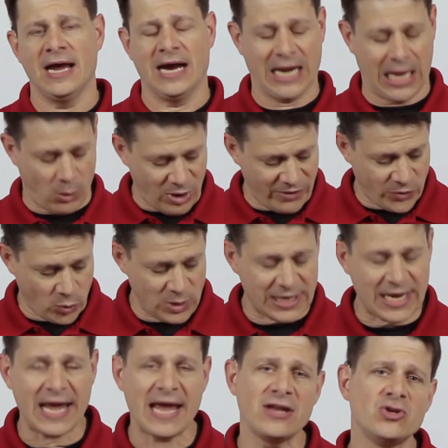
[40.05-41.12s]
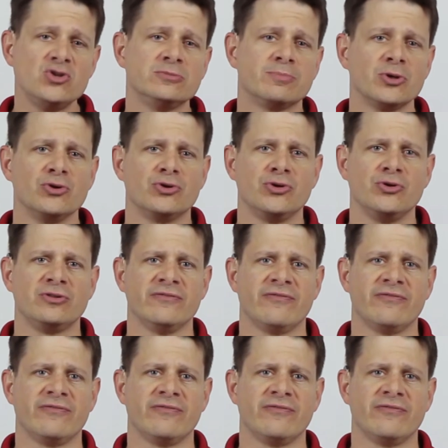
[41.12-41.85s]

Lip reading: And however, we can use Bluetooth